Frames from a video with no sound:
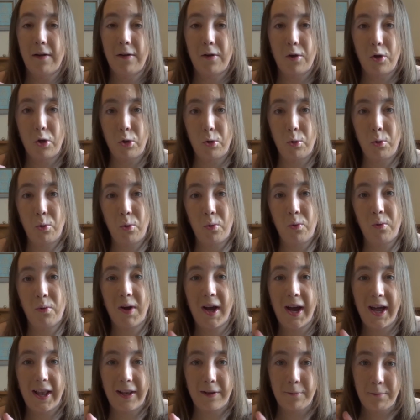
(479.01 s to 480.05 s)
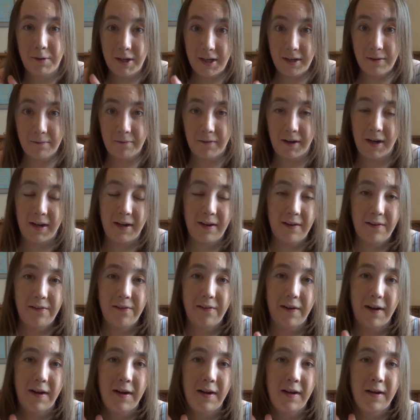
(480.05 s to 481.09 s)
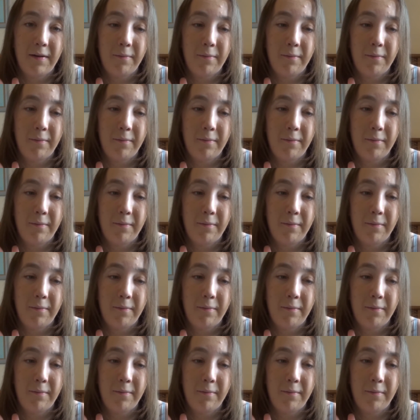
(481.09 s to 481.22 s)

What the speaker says: cool Halloween range, I